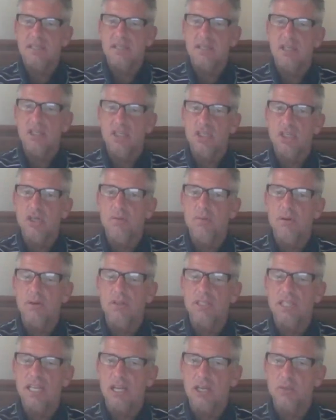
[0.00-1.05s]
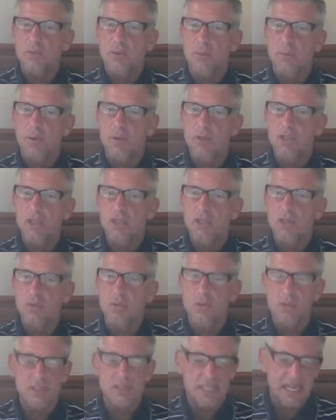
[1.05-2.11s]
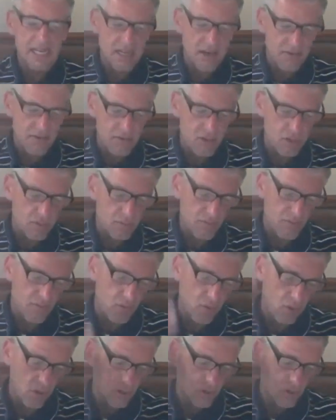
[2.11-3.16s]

consumer sales promotion tools, and I covered those before,